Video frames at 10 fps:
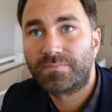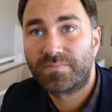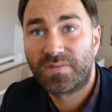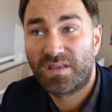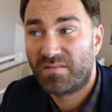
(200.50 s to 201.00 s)

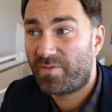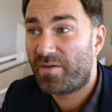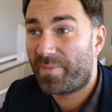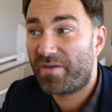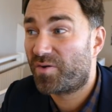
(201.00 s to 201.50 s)
Which
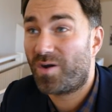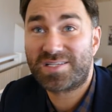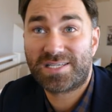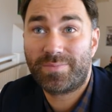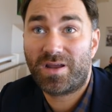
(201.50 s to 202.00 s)
quite, both
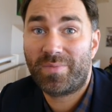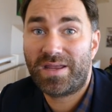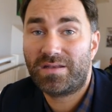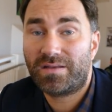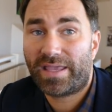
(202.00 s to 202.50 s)
quite similar. I
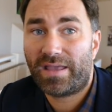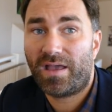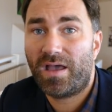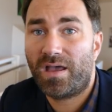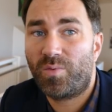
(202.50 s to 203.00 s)
mean,
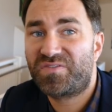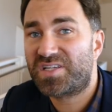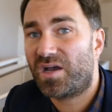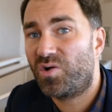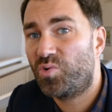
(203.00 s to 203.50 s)
uh, we've
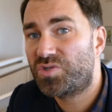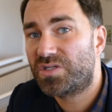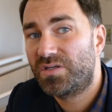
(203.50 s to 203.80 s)
sold.